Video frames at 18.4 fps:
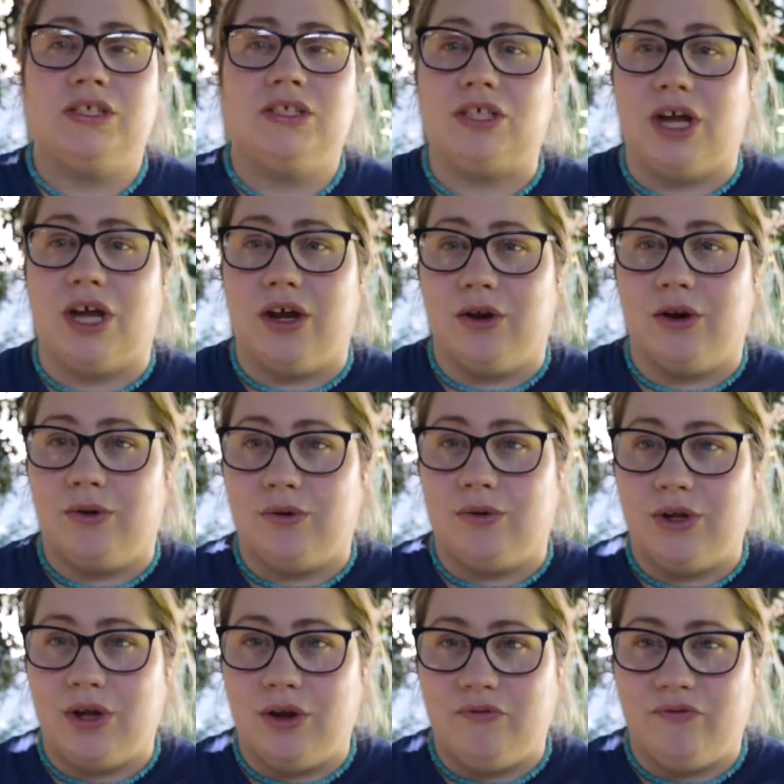So
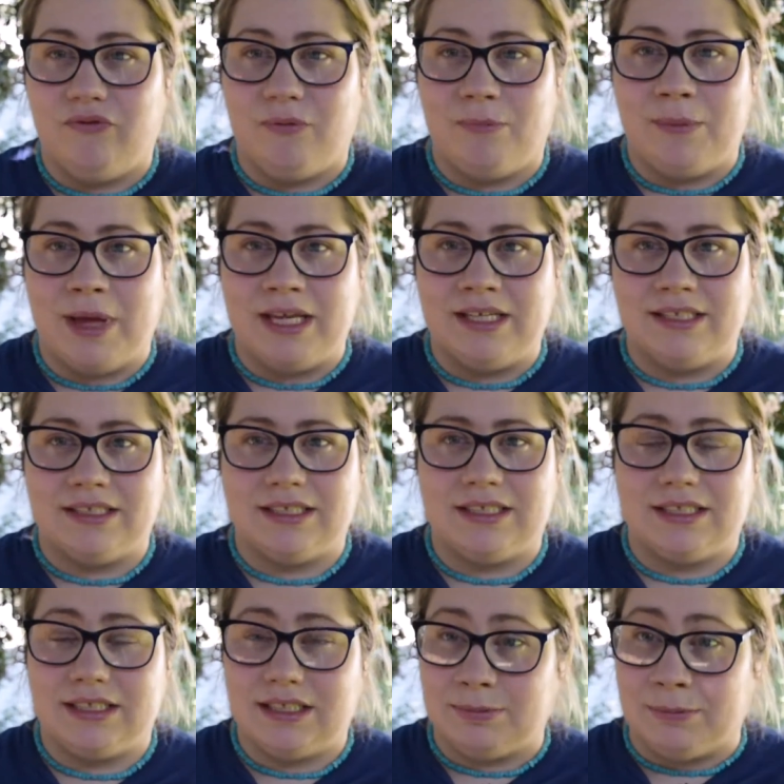you
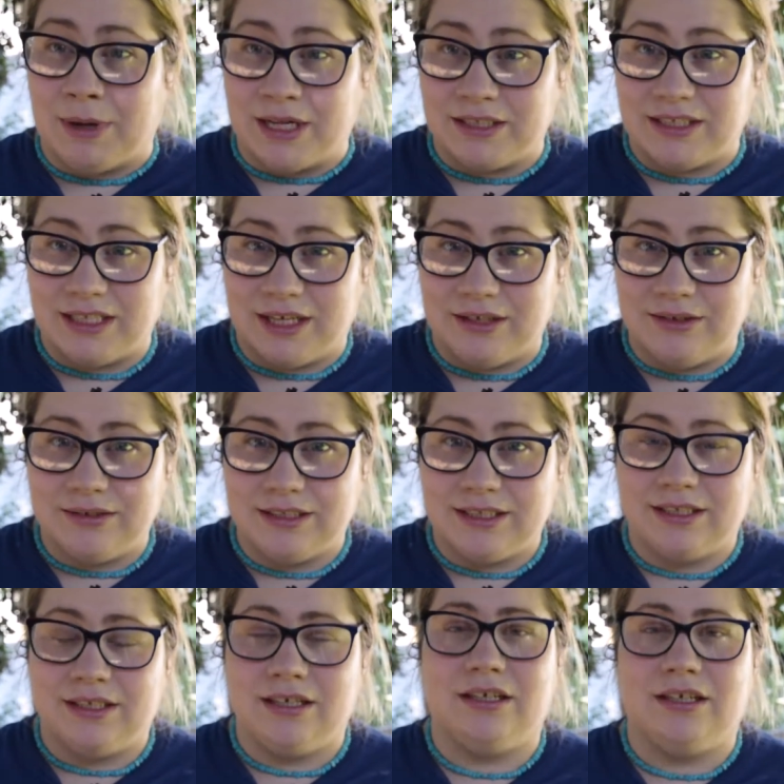ferment
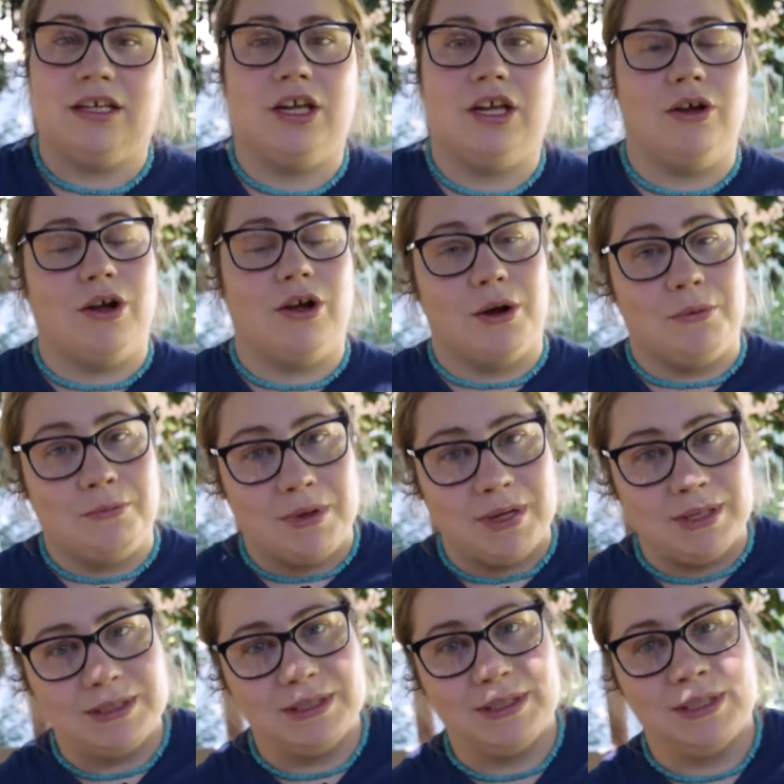tomatoes,
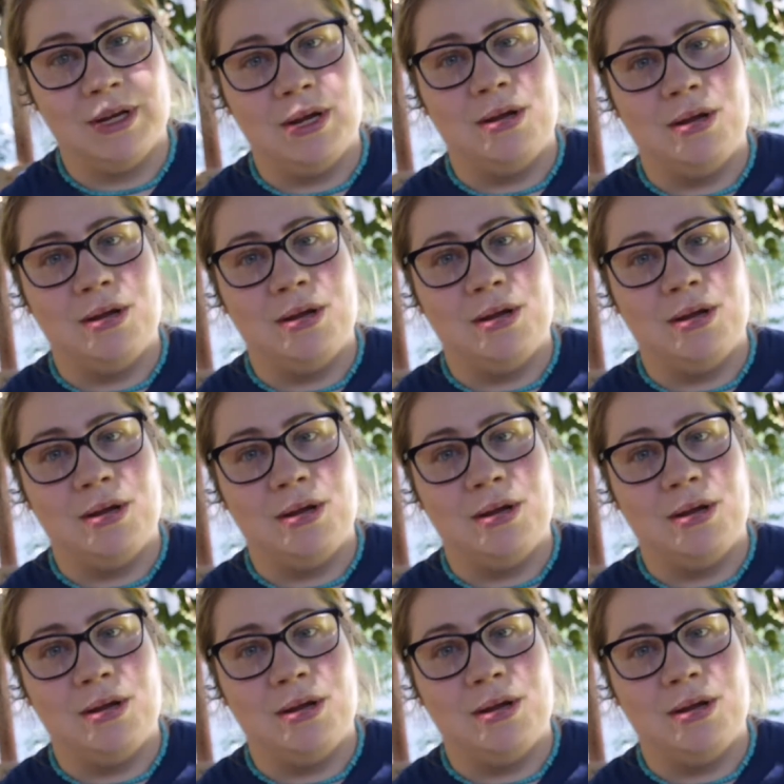cucumbers,